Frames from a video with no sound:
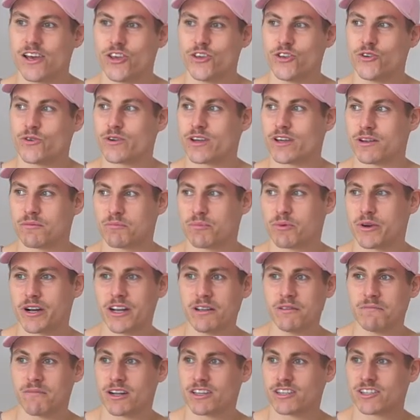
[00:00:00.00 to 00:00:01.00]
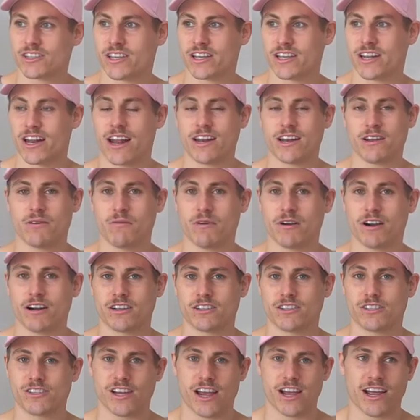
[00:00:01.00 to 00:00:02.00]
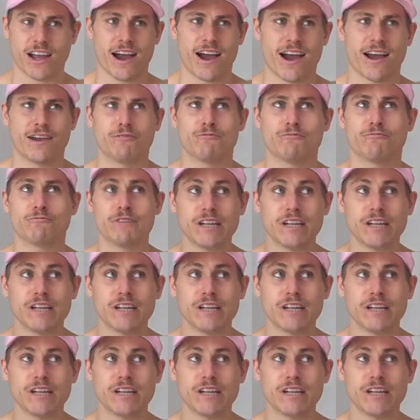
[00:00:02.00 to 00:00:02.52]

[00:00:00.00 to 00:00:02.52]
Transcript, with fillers: you can pretty much get anywhere in Shanghai